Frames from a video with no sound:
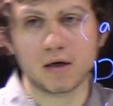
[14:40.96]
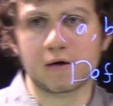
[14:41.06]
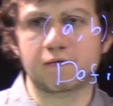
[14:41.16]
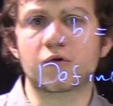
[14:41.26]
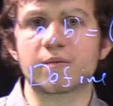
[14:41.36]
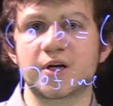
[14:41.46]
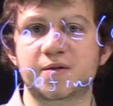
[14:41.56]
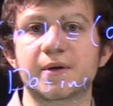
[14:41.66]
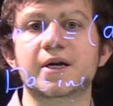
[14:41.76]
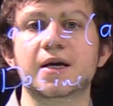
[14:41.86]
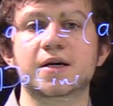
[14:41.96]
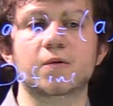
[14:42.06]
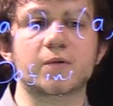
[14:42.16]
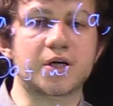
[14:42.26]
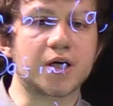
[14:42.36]
Formally
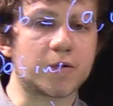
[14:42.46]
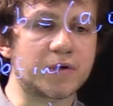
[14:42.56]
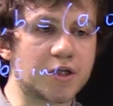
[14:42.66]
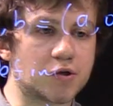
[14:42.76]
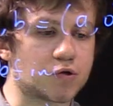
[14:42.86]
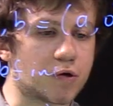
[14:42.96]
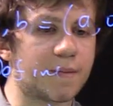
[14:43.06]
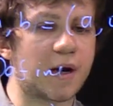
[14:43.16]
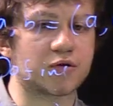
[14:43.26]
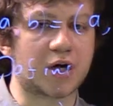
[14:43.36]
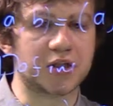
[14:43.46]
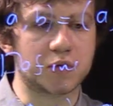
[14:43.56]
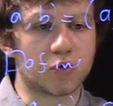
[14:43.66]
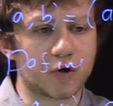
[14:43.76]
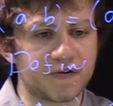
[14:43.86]
speaking, here we need to talk about
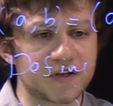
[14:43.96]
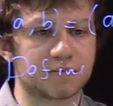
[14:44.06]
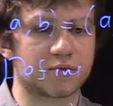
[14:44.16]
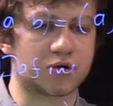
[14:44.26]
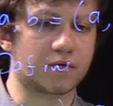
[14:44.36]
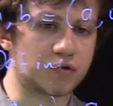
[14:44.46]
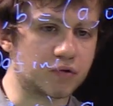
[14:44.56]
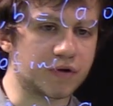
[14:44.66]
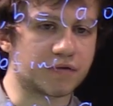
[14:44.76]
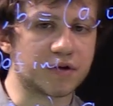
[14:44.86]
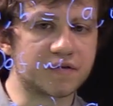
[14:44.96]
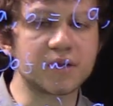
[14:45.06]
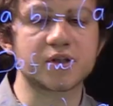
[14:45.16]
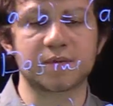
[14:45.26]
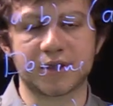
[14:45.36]
isomorphisms of 2 different
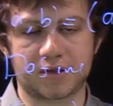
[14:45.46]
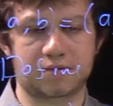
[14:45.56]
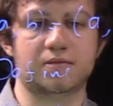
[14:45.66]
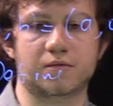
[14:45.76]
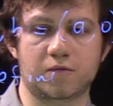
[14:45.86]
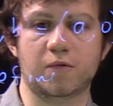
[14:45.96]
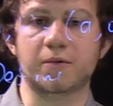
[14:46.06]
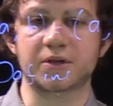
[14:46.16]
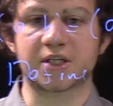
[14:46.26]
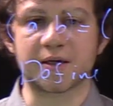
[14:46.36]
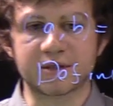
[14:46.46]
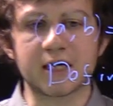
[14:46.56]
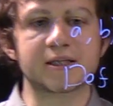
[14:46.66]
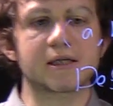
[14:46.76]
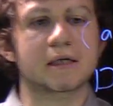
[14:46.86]
fields, but we will skip
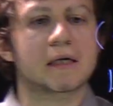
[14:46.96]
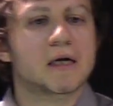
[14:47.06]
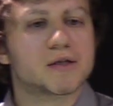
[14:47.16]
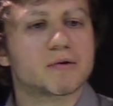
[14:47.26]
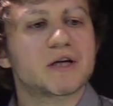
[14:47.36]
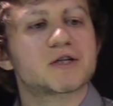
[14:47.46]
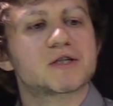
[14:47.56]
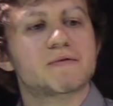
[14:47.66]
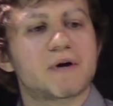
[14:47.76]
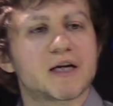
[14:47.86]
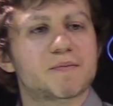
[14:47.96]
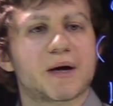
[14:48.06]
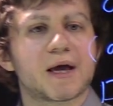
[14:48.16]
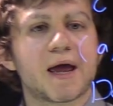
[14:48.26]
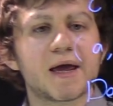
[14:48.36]
that. So let's just define it
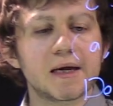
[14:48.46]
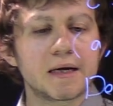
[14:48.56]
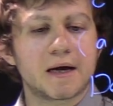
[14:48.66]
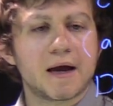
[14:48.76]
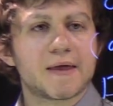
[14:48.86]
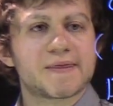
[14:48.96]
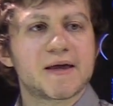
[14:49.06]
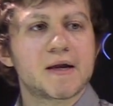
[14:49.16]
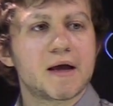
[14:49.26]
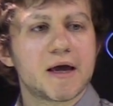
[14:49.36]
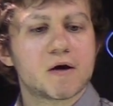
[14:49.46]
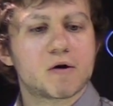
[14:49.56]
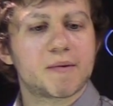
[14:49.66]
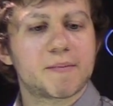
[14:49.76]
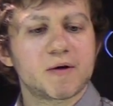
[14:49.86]
by A, and then A,
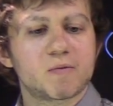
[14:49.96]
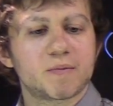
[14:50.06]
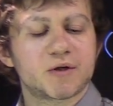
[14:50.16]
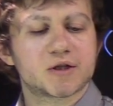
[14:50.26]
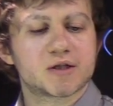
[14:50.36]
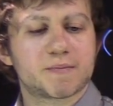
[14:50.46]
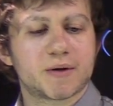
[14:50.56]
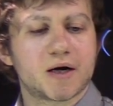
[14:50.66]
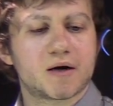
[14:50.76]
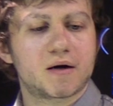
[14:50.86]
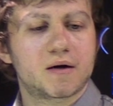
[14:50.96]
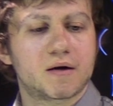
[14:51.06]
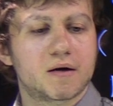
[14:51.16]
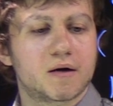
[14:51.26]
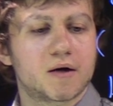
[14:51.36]
comma B will be just a pair
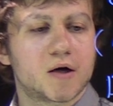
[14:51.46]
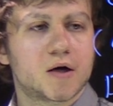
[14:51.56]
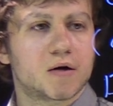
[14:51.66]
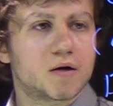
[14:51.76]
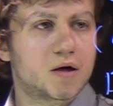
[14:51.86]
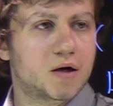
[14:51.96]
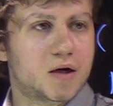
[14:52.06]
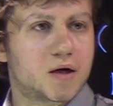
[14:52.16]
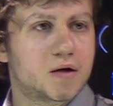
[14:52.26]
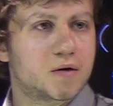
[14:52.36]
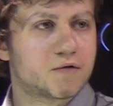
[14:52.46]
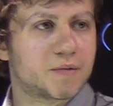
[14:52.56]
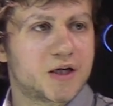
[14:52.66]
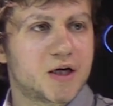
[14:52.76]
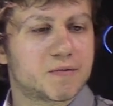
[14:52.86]

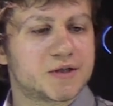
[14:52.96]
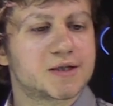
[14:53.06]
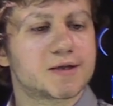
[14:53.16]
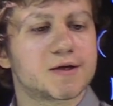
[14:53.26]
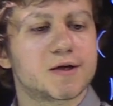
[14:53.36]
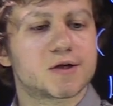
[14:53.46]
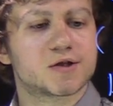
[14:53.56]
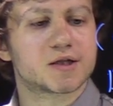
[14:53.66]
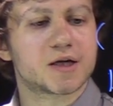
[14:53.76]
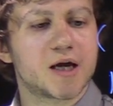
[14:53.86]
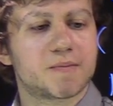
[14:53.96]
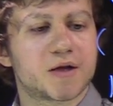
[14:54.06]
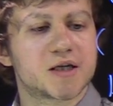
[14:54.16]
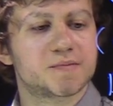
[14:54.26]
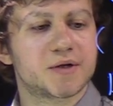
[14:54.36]
from here we see that it is just a
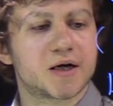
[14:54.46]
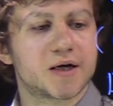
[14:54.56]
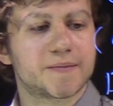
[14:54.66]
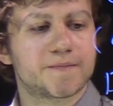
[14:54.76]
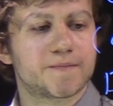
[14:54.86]
plus bi.